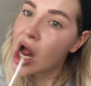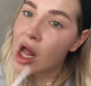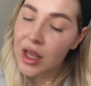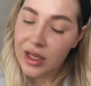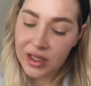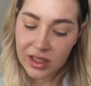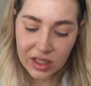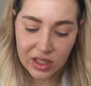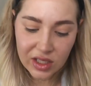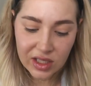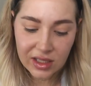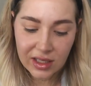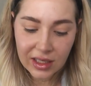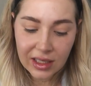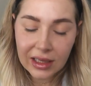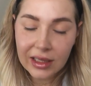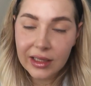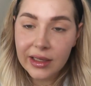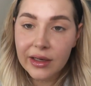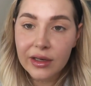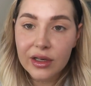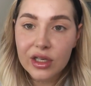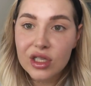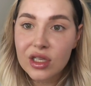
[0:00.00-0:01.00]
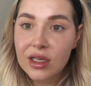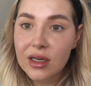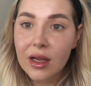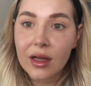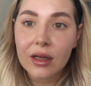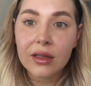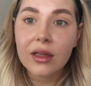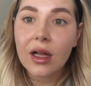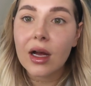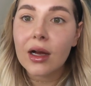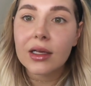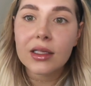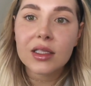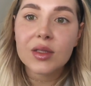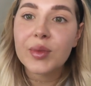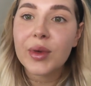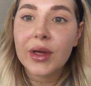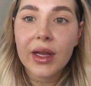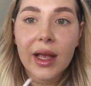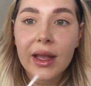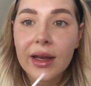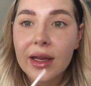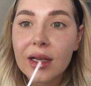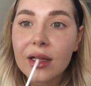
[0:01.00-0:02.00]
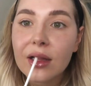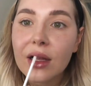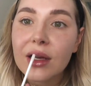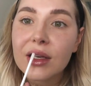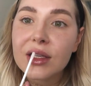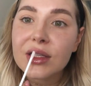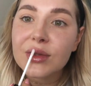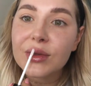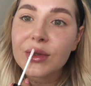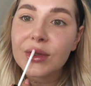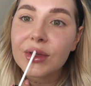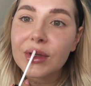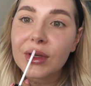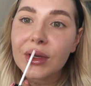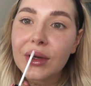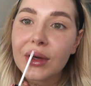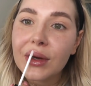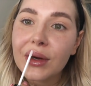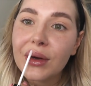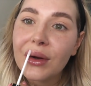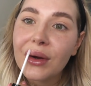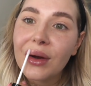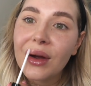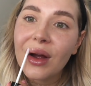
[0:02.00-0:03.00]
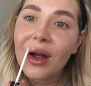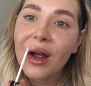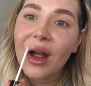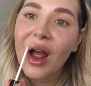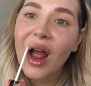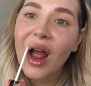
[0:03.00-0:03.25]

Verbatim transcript: This is just a clear Chanel gloss, but any gloss will do